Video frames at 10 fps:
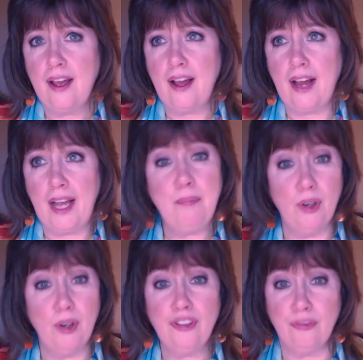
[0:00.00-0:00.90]
I
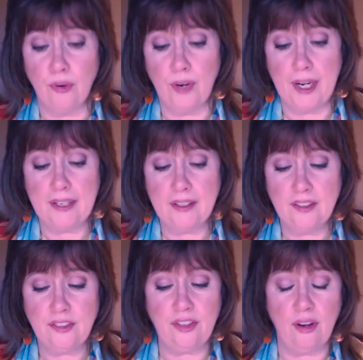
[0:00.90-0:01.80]
push for it.
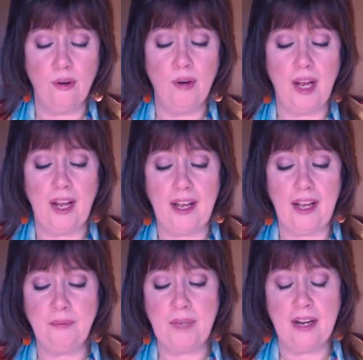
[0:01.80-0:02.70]
So
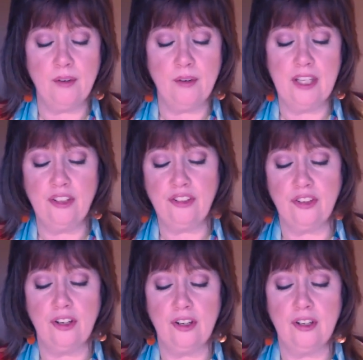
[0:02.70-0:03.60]
I'm not really
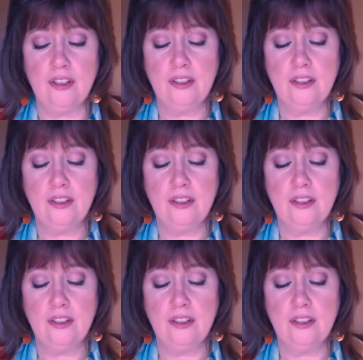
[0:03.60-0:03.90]
sure